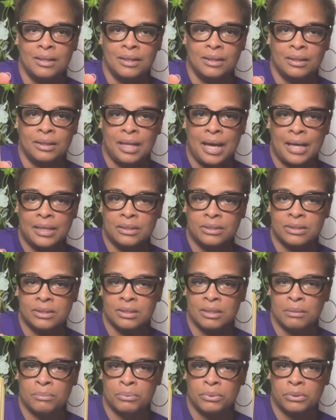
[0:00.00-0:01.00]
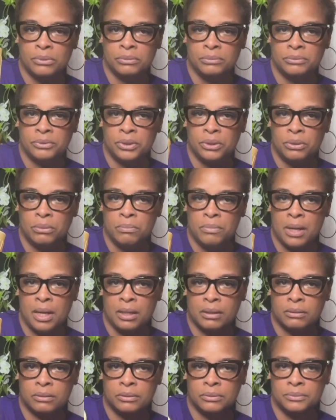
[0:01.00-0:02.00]
nice, simple, cute
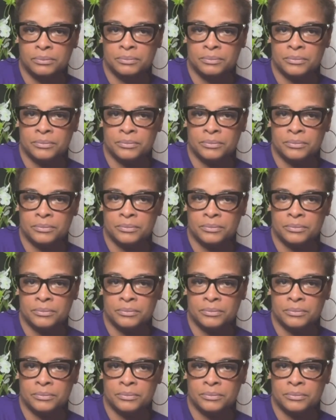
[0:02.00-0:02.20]
bottle.